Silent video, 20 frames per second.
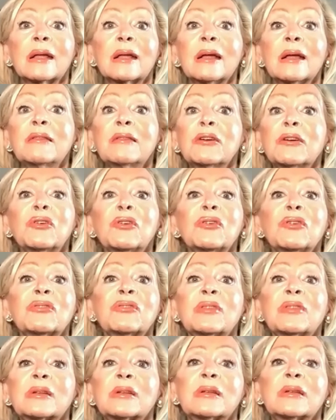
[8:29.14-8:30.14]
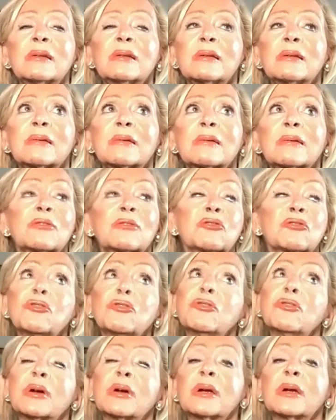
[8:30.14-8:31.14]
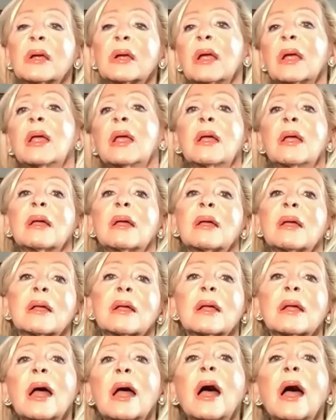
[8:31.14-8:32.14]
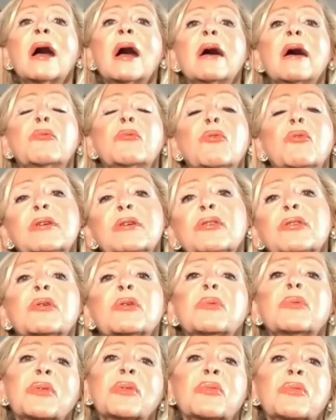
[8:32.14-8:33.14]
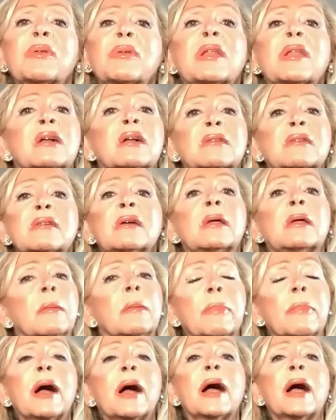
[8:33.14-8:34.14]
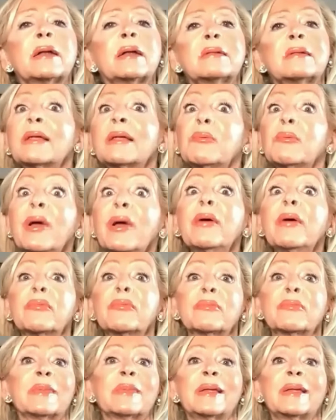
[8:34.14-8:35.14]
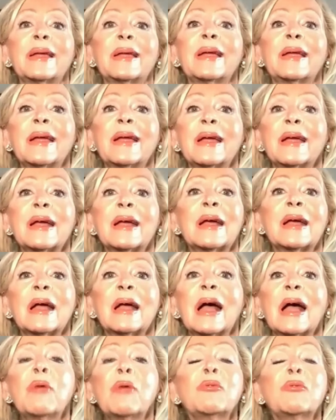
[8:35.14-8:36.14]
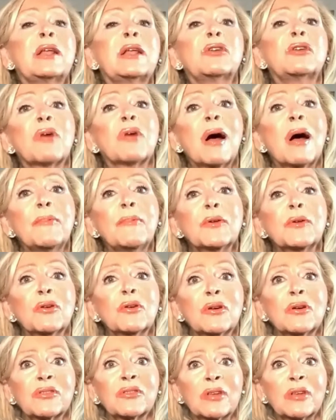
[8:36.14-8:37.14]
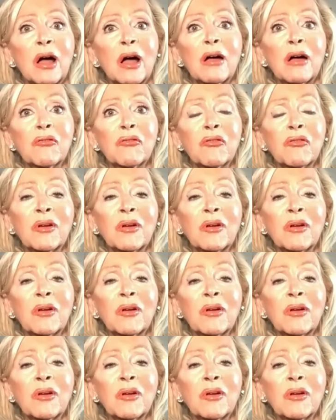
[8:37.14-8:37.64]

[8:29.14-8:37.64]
And the girl said, sure. And one girl was reluctant, but they went. And when he dropped the girls off,